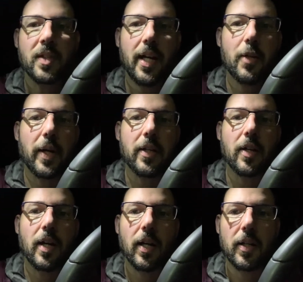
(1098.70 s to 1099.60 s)
Anyway,
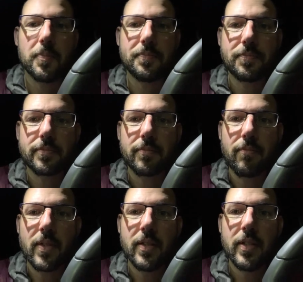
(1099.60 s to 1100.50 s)

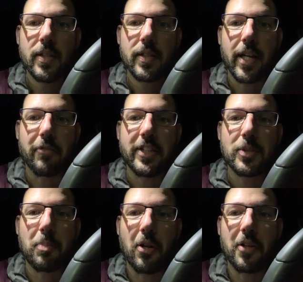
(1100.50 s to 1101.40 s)
that reeks
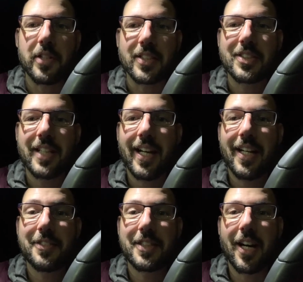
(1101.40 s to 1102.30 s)
of politics.
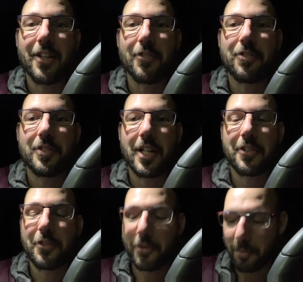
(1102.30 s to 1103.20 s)
Yeah, kind of. I
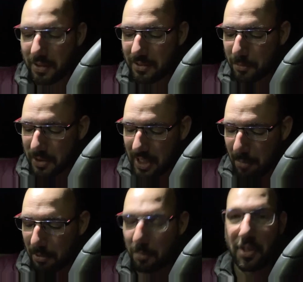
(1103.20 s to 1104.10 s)
don't know what's
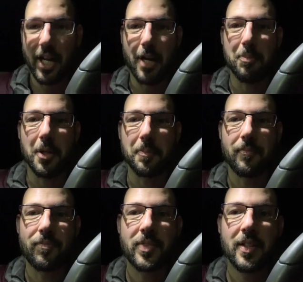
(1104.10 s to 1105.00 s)
happening with that, but
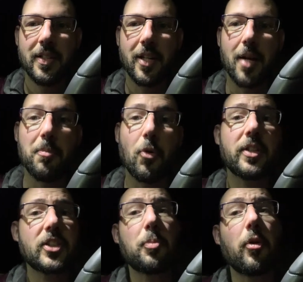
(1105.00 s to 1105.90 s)
I'm
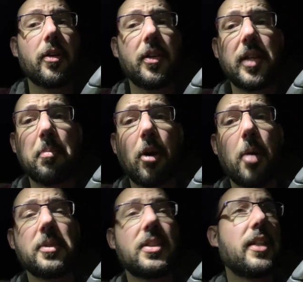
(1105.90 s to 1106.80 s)
more disappointed that they
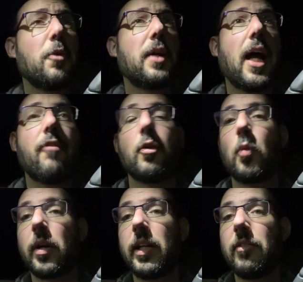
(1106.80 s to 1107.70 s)
promised that they would have it
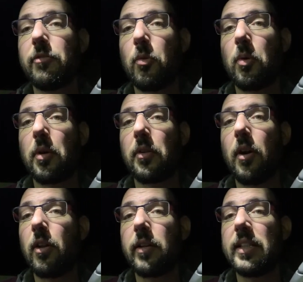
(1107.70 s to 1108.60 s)
working for the
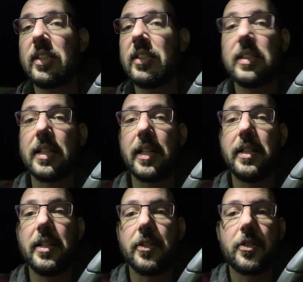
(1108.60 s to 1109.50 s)
holiday season, and they
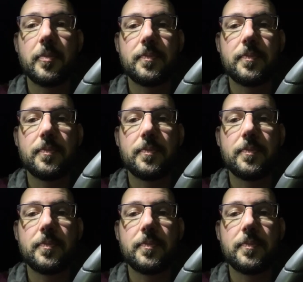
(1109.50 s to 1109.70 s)
didn't.